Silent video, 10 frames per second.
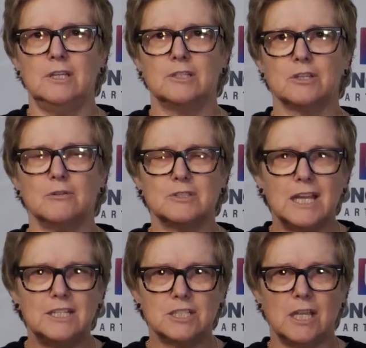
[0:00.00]
So as
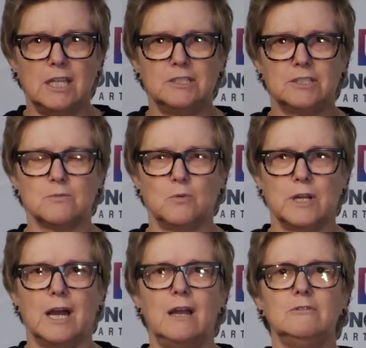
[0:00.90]
I changed what
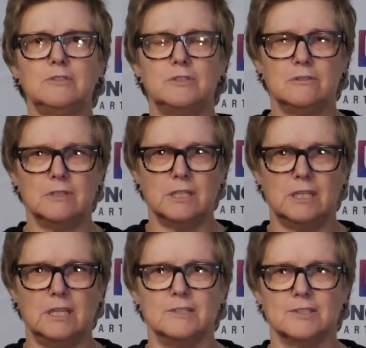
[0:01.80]
I was
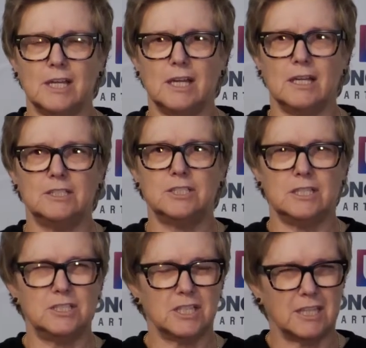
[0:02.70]
doing inside,
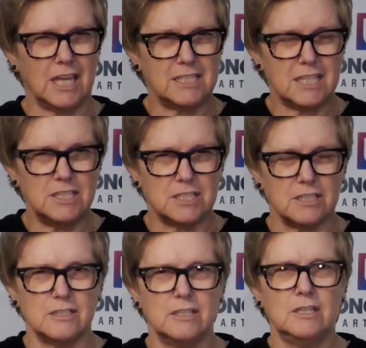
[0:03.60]
changing that tension,